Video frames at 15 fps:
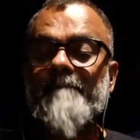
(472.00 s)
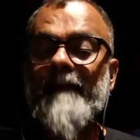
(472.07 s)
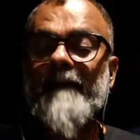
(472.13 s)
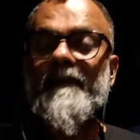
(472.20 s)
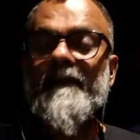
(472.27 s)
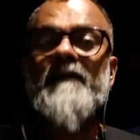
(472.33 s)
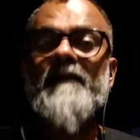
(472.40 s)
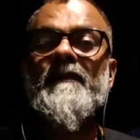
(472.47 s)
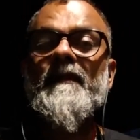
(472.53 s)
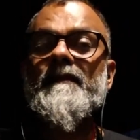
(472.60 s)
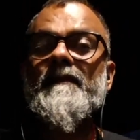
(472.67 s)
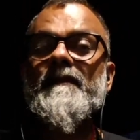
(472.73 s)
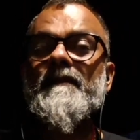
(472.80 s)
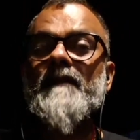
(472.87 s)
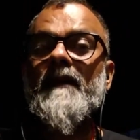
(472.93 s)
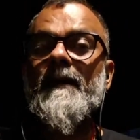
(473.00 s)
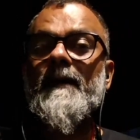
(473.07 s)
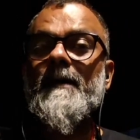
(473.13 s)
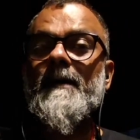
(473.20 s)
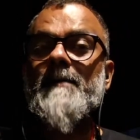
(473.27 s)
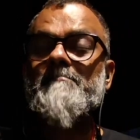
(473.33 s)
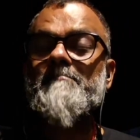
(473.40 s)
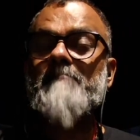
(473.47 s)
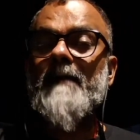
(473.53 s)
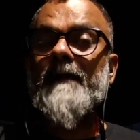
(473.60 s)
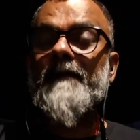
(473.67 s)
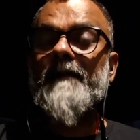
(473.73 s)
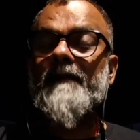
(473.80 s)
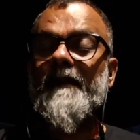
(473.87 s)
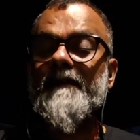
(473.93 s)
this is
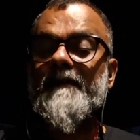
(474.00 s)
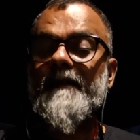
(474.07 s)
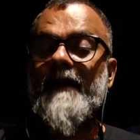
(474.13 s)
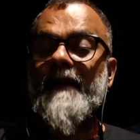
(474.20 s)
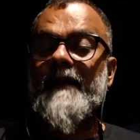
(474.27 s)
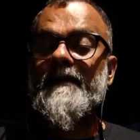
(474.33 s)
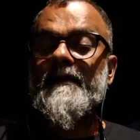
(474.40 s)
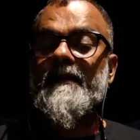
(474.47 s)
this incident,